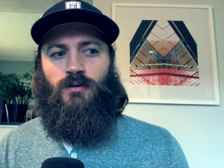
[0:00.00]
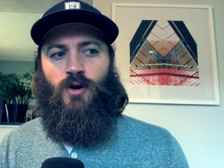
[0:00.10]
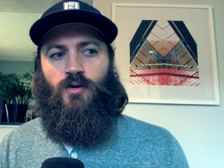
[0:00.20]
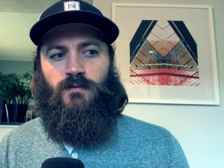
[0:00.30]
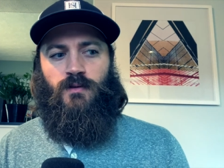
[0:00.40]

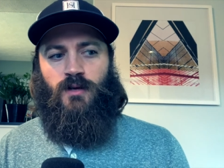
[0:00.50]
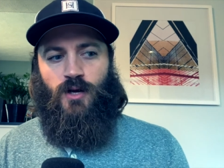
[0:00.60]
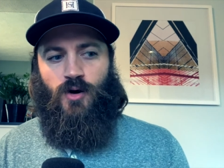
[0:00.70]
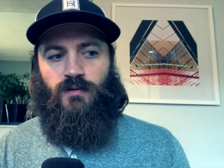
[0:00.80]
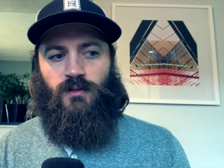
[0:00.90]
Over the
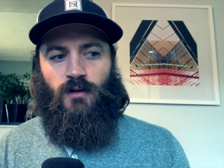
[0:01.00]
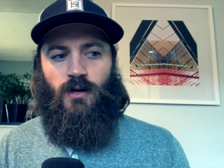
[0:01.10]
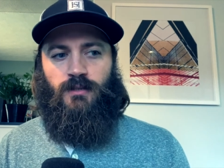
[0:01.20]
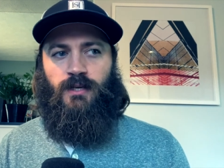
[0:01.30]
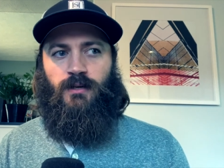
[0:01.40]
COVID
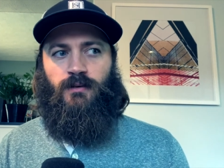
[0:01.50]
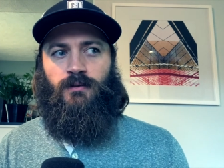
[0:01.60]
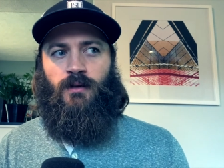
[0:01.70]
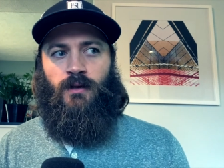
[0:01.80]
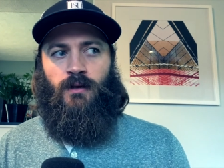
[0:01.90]

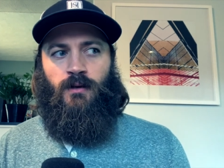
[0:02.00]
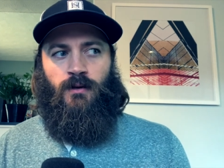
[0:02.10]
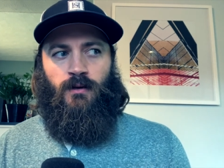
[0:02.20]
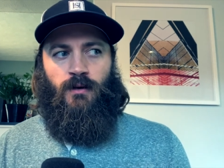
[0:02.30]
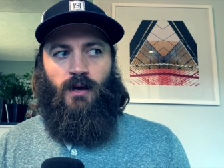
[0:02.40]
lockdown,
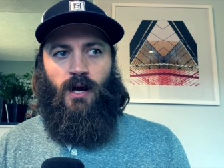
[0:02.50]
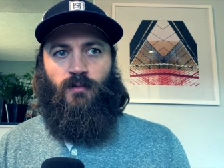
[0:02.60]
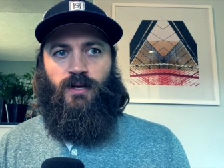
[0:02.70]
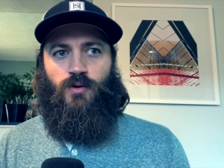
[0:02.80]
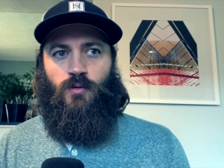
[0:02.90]
I
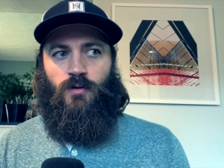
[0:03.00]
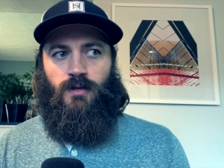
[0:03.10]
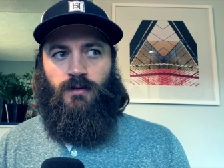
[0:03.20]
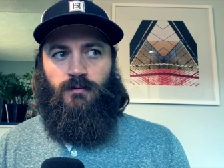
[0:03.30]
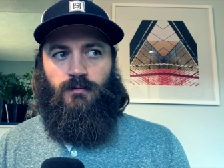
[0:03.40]

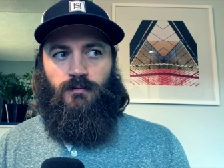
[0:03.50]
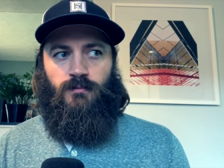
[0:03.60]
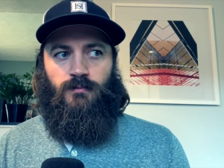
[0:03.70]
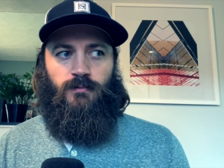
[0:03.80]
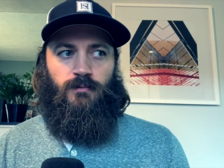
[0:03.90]
recorded
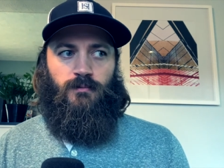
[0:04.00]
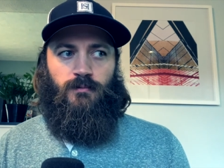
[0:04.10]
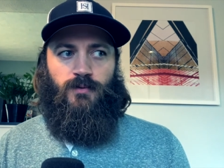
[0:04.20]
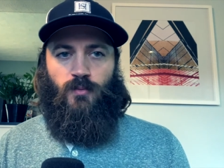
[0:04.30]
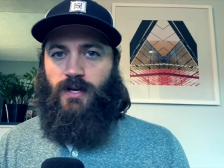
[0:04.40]

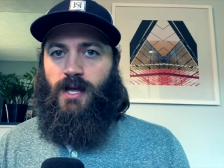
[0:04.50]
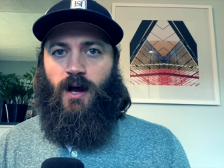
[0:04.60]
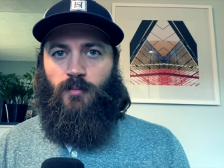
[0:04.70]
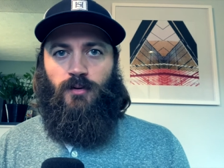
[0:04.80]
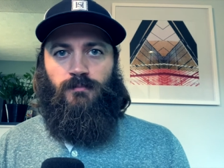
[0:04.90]
three
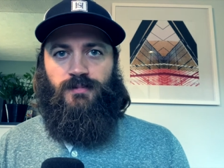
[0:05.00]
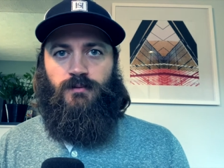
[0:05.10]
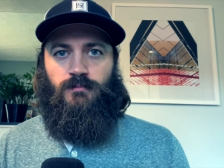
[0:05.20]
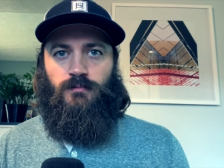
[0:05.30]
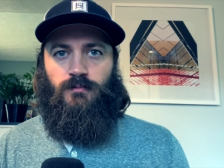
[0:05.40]

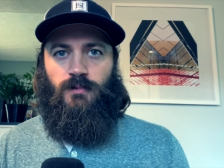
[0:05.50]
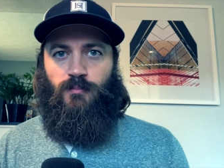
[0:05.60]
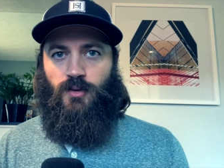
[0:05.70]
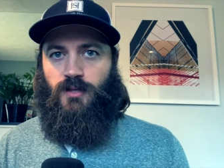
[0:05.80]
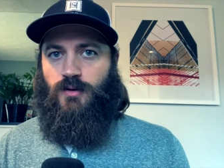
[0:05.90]
albums
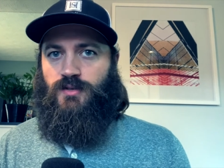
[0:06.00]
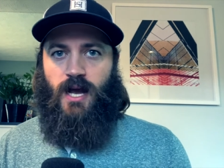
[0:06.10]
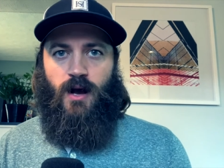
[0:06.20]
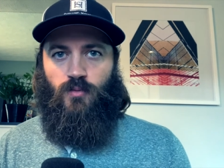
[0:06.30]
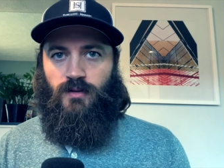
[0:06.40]
and put those
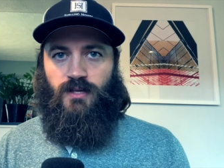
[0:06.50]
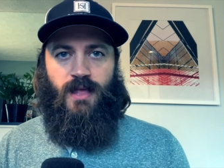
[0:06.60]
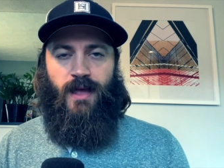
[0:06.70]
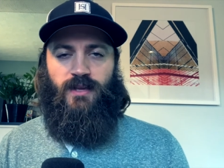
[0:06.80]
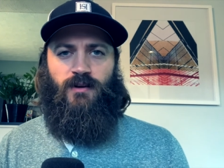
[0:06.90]
out within
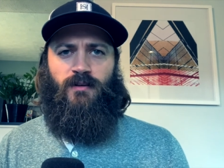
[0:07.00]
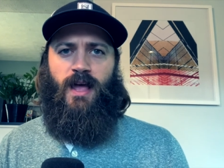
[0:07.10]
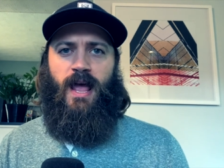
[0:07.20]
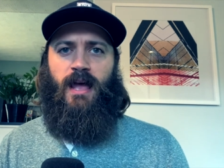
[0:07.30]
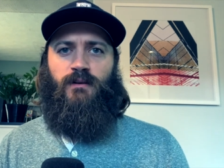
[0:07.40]
that year and
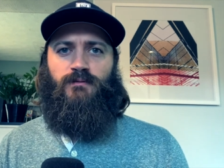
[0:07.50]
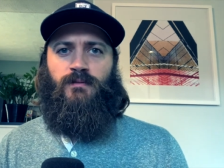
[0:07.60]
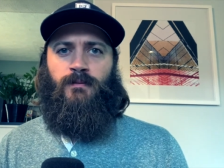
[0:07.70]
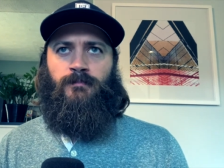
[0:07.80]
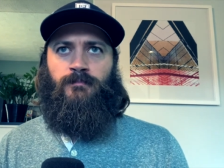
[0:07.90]
a
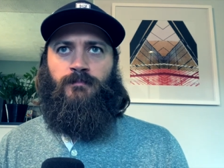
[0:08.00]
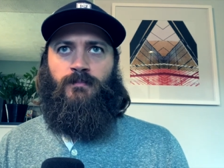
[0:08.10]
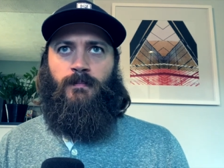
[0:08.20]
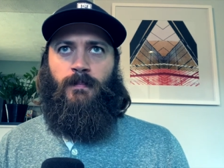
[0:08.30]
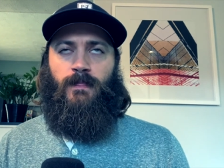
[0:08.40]
half.
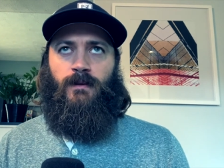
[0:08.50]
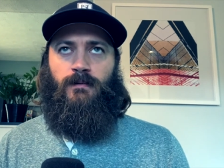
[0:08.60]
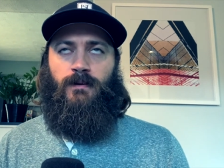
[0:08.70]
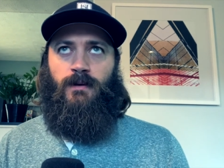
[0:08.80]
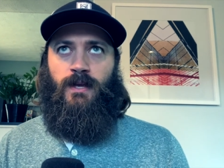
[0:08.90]

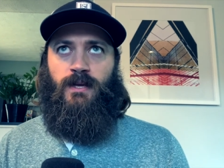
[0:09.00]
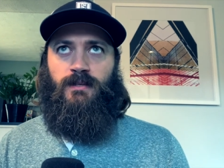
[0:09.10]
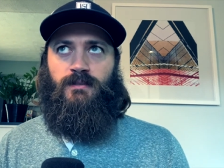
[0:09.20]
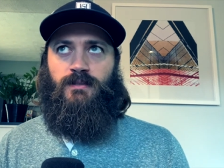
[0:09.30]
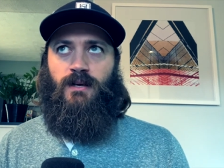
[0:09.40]

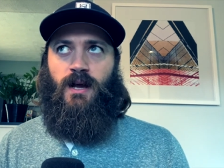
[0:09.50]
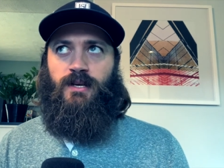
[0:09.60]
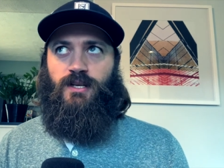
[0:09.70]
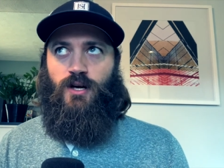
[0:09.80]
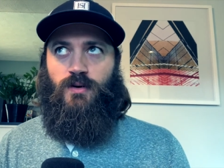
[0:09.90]
And I
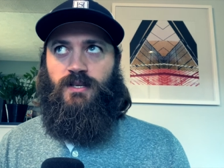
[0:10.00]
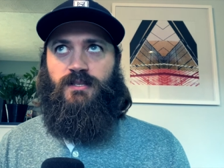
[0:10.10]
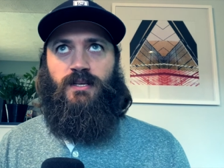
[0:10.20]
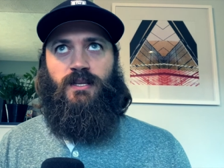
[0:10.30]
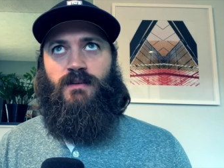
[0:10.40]

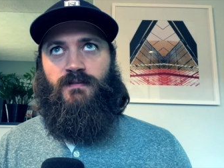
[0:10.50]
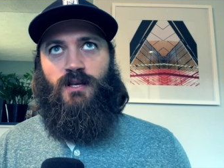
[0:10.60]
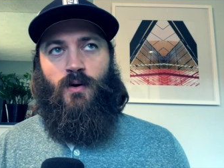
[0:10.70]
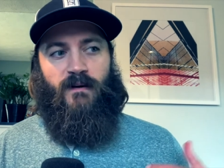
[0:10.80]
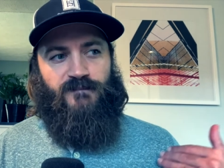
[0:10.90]
noticed that even
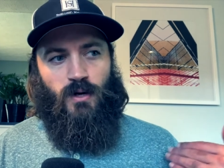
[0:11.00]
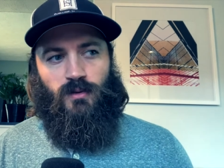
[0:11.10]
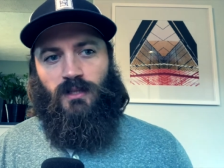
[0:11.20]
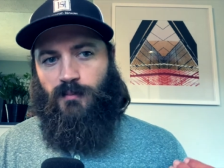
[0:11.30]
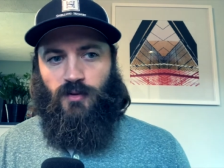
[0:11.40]
though I felt
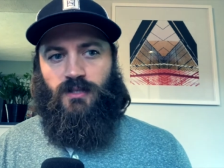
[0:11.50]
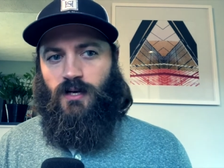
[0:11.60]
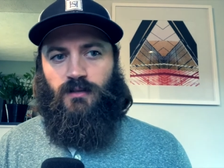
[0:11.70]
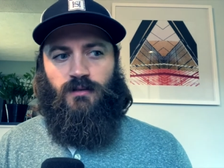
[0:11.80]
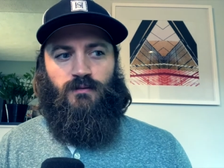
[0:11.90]
really
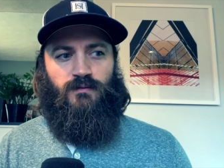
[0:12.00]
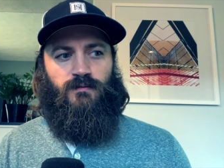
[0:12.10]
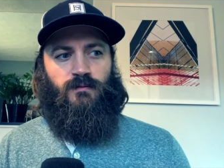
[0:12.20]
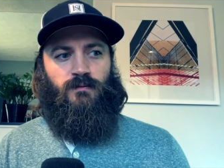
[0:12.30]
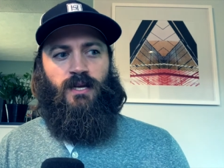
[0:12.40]

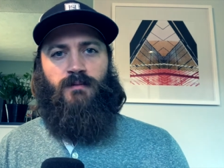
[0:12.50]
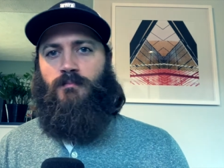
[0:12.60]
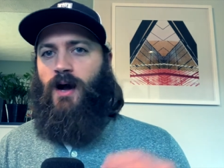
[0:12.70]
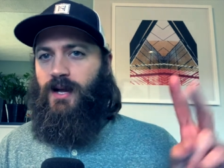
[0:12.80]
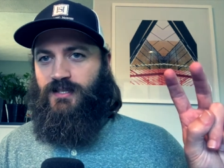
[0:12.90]
productive in
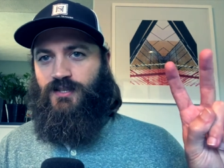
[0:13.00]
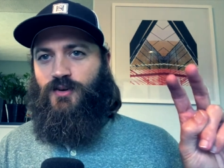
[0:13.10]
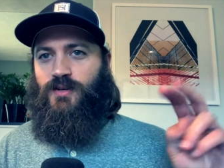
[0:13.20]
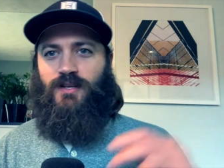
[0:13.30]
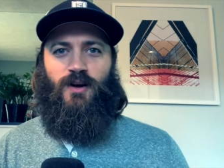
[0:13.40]
my
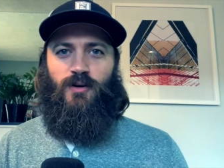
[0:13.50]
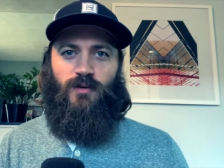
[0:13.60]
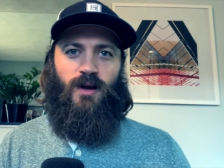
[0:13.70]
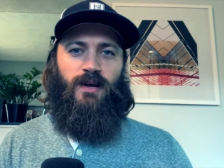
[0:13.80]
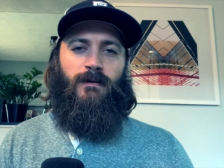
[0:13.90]
studio,
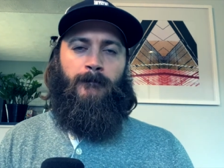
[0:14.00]
right?